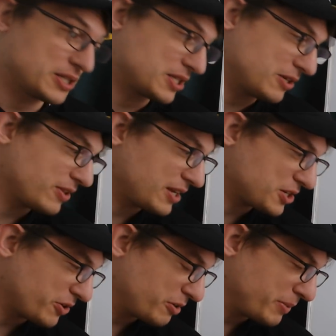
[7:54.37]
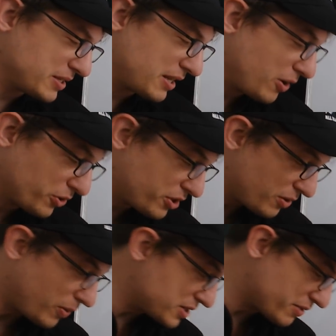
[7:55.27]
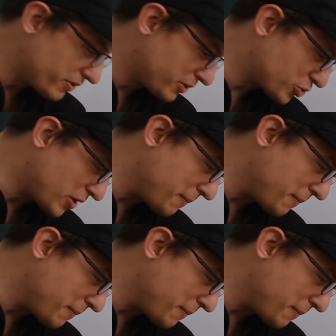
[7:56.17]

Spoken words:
So that showed a bit today. Although there was a real dry